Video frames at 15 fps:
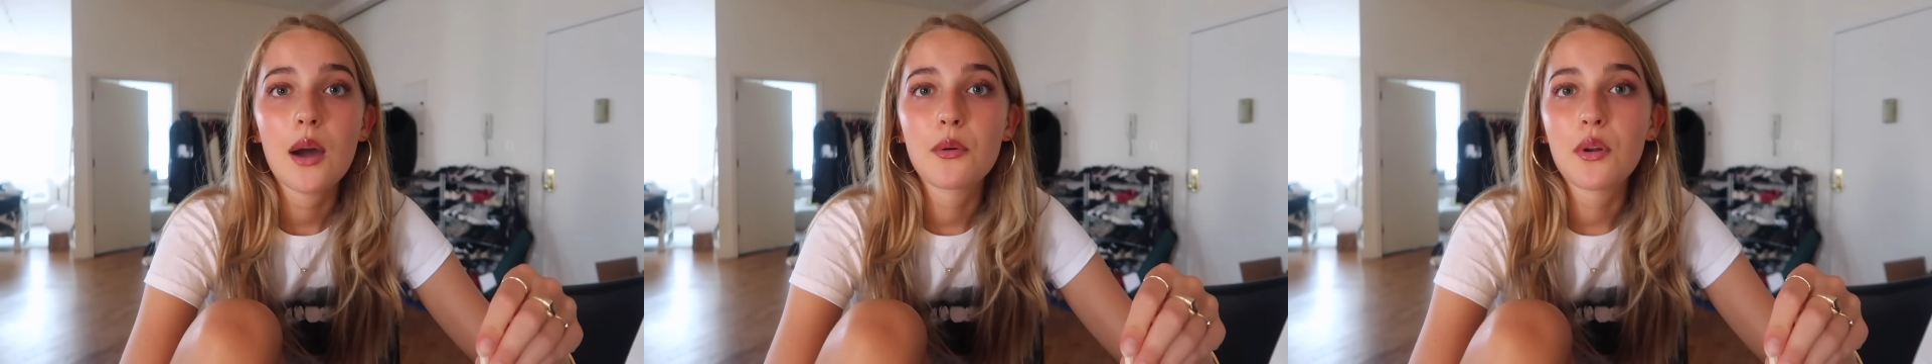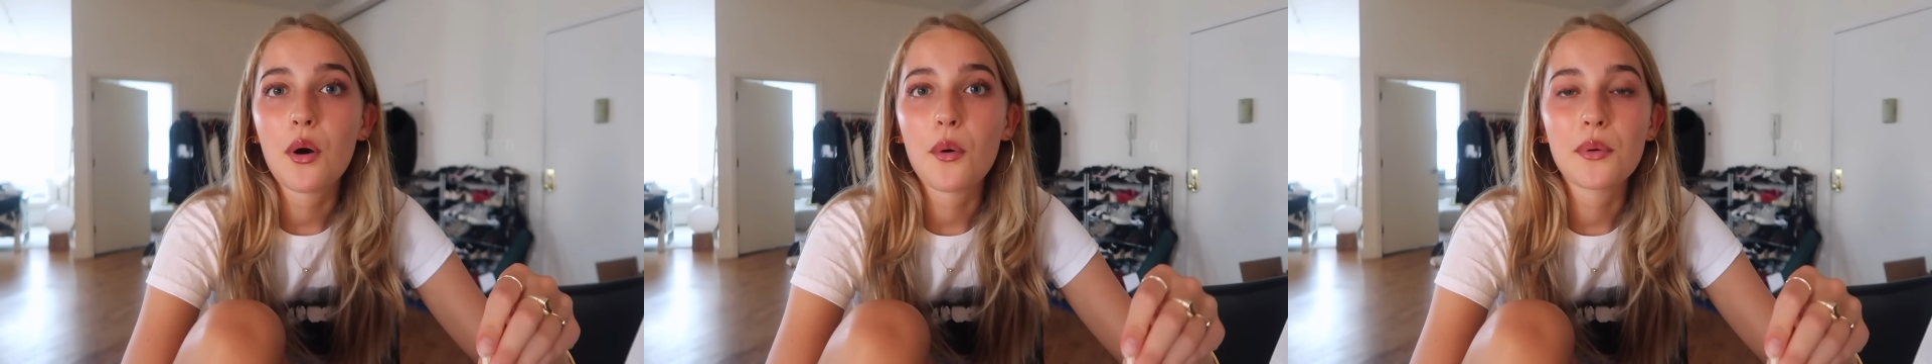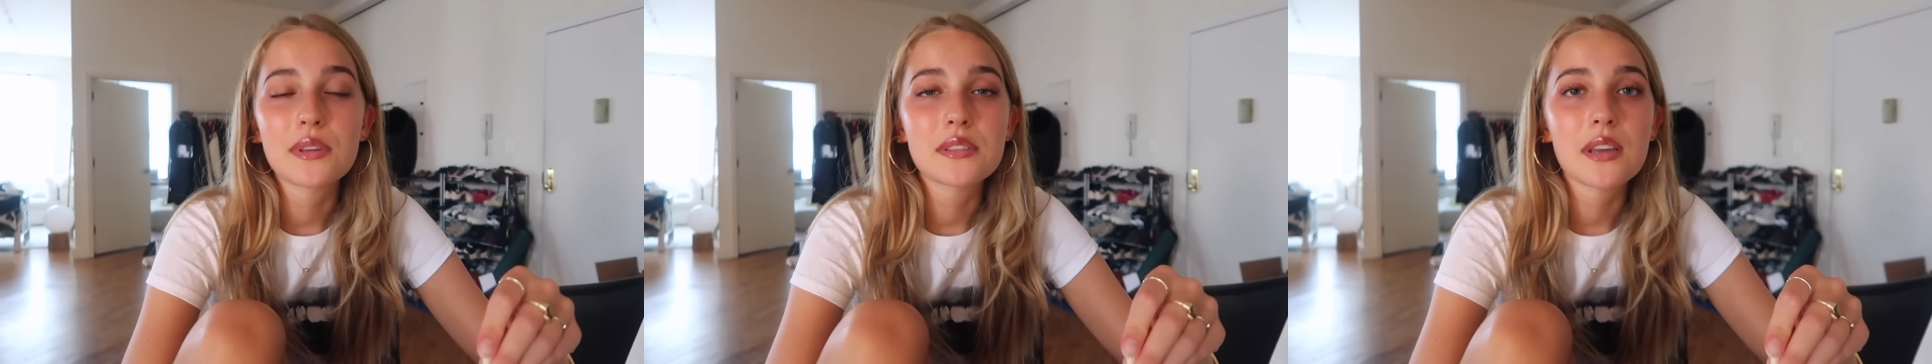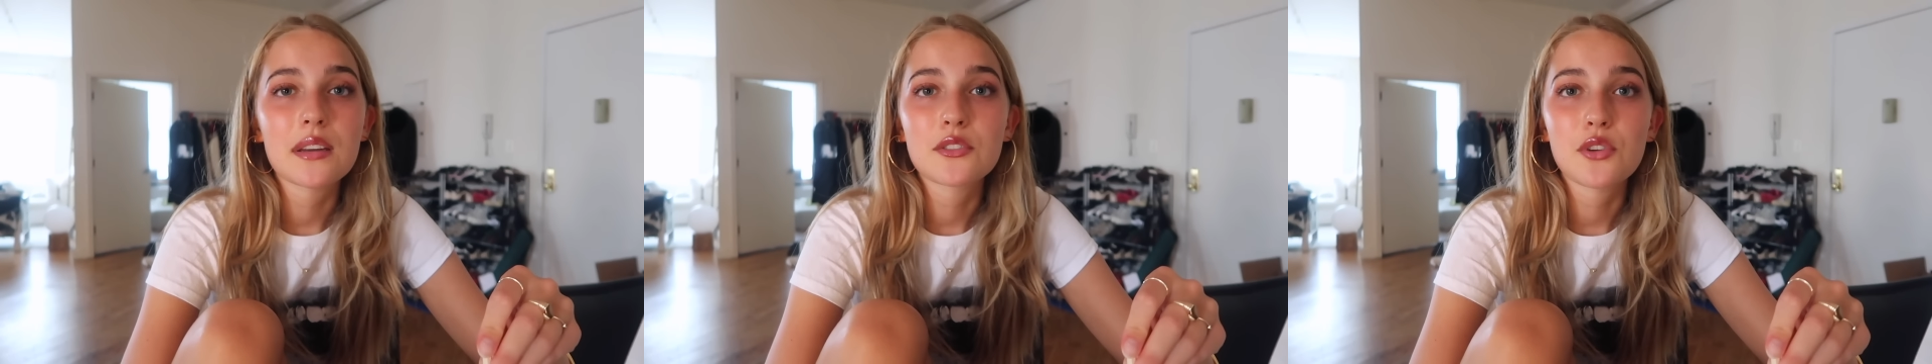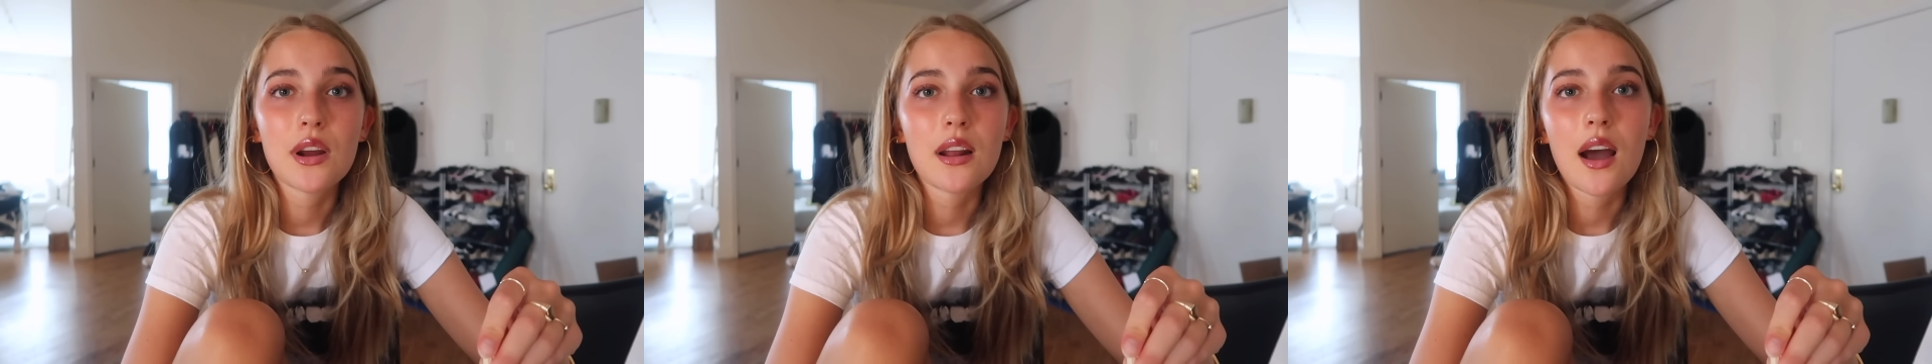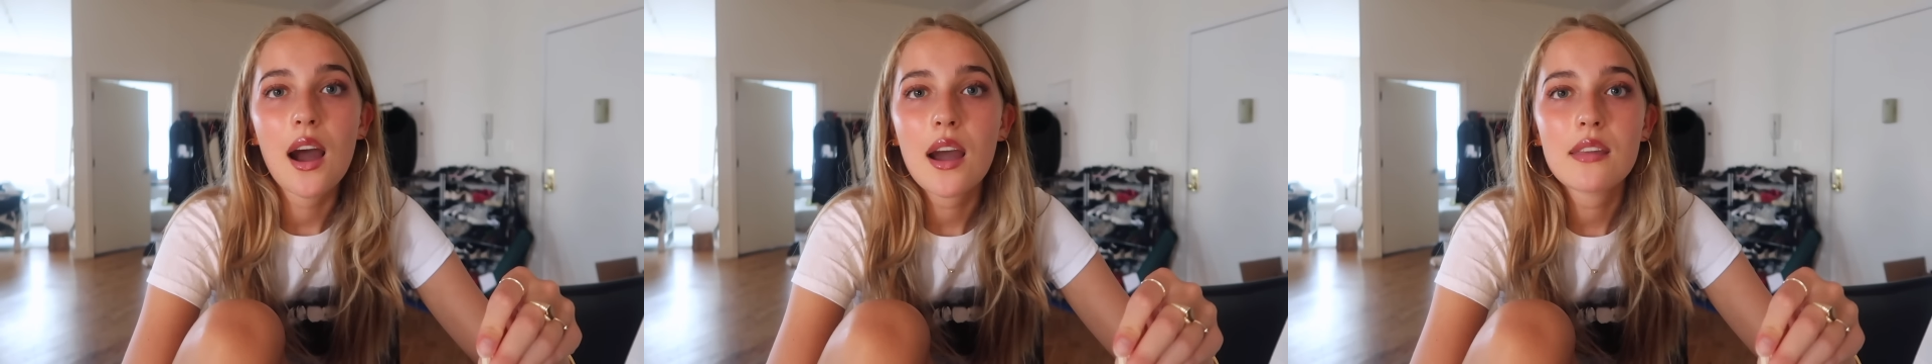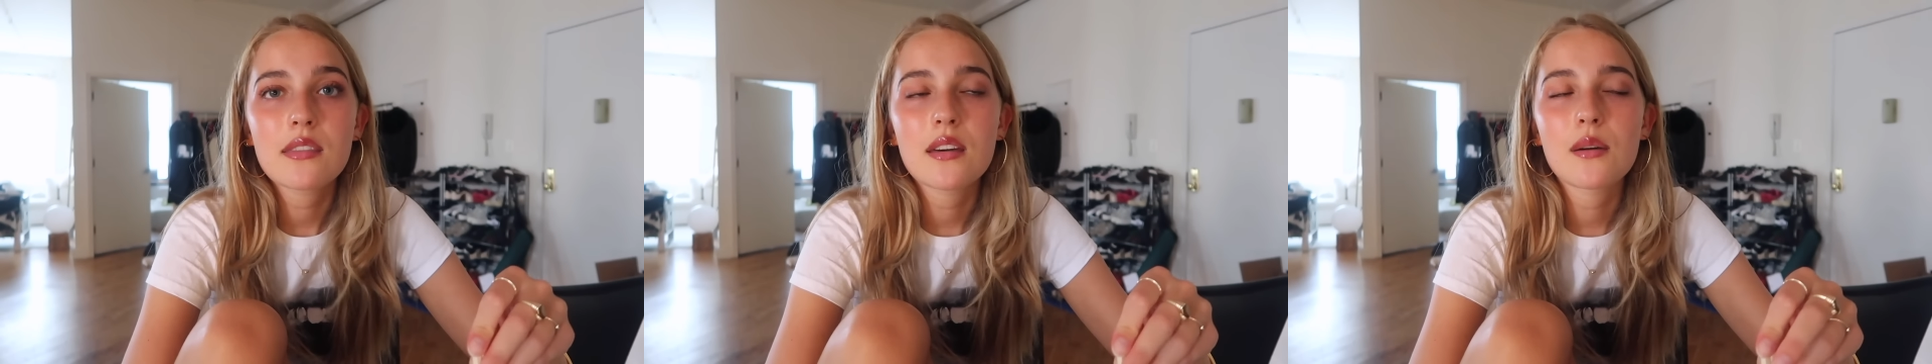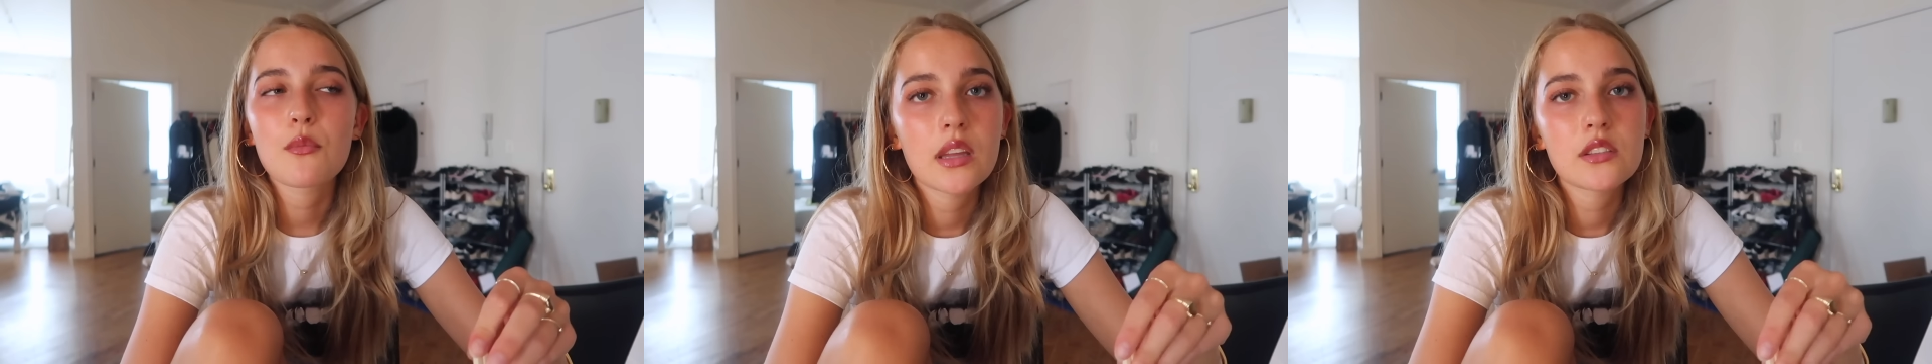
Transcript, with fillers: I would always like try to hide them.